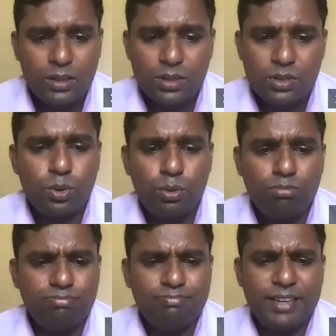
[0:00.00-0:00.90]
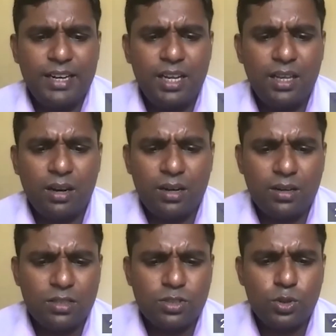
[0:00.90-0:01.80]
So red
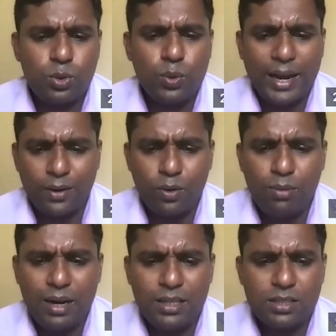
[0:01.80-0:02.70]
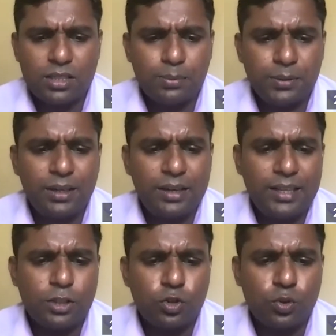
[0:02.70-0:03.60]
degeneration is due to acute blood disruption. Yeah, that's